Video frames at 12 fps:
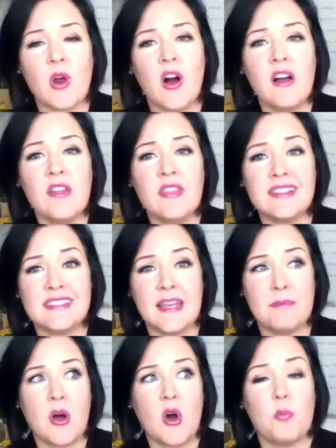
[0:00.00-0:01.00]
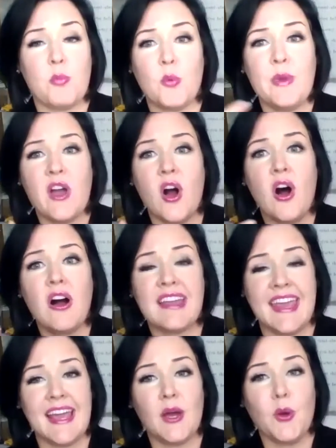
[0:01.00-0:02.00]
We're all in the same boat. We all
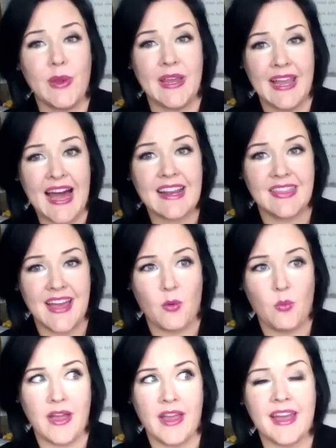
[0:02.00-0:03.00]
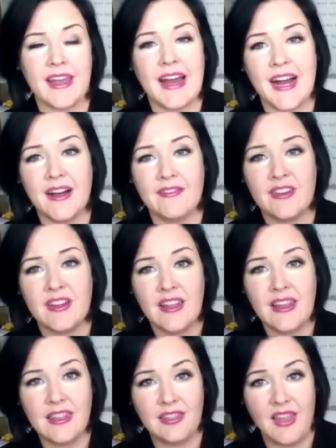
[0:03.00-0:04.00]
can't react that way and have
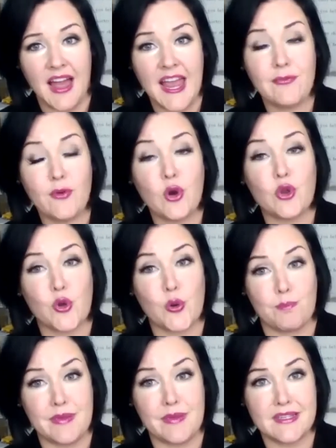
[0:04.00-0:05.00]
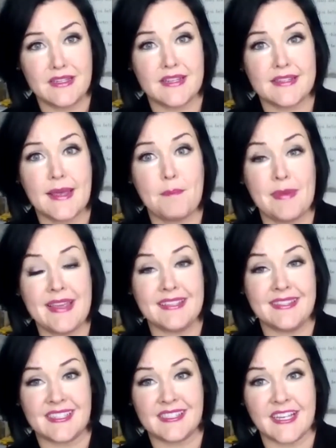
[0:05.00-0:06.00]
life or your business be
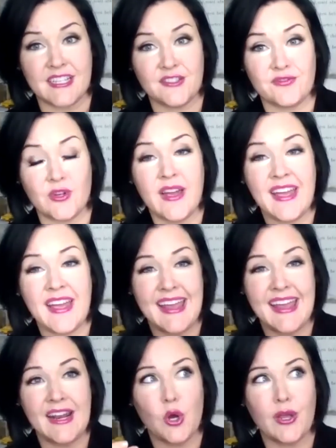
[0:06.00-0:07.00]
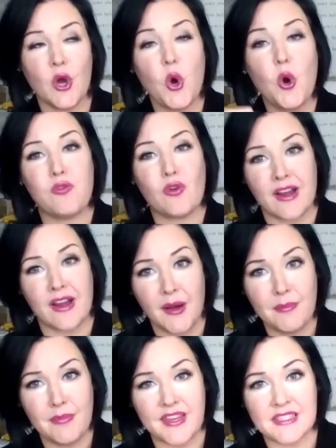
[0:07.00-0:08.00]
successful and
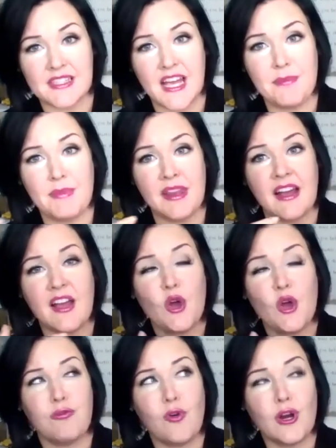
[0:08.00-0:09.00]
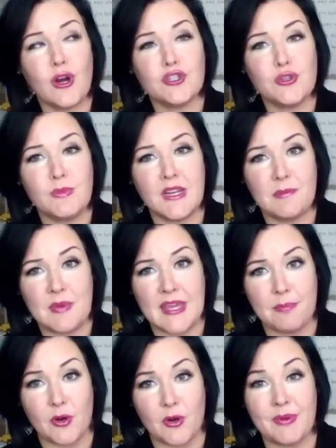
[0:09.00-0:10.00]
overcome this. I mean, far too many
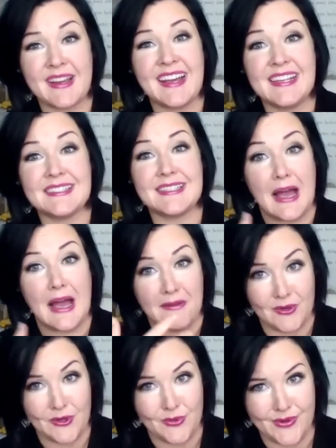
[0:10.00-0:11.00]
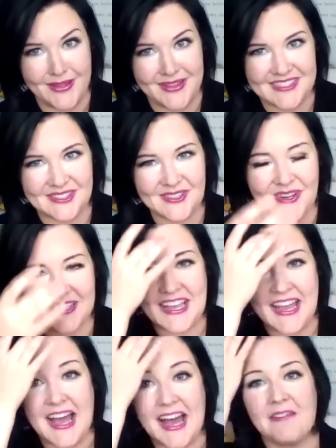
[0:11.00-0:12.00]
people, because I've been doing this as long as I
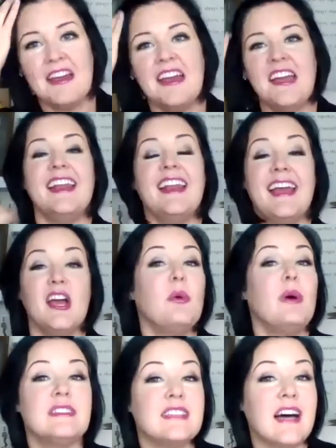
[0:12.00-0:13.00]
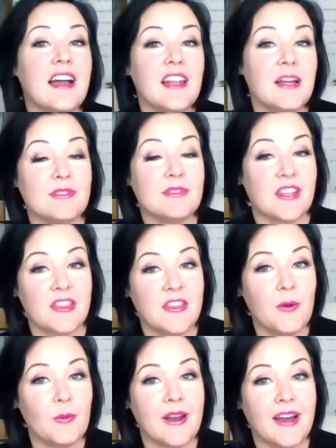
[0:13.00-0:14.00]
have, and AOL dial-up was a
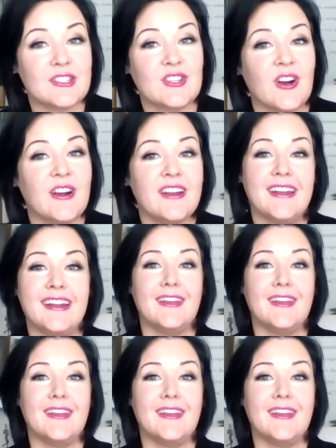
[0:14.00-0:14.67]
thing when I started.